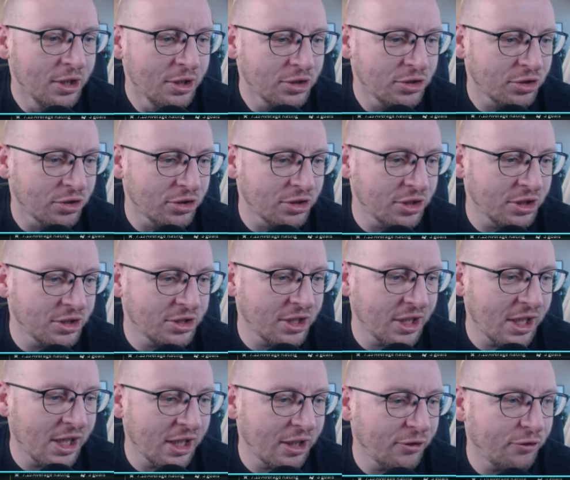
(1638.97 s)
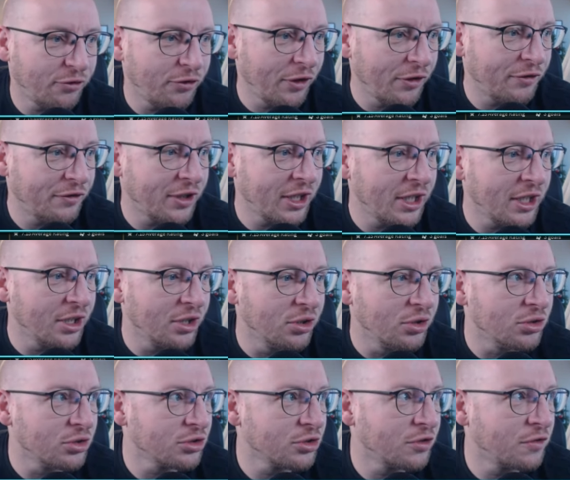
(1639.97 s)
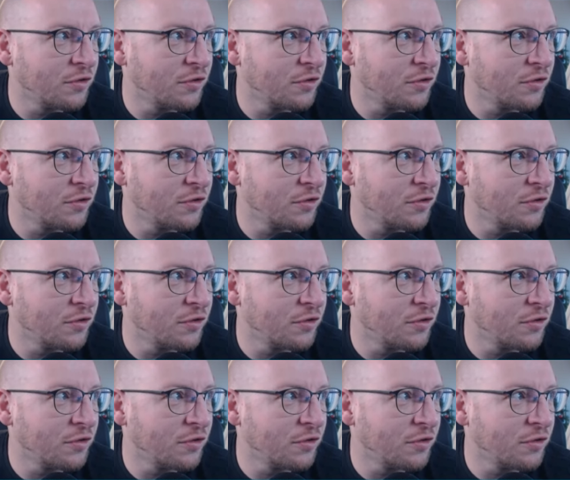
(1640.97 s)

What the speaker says: So as you can see here, 15 goals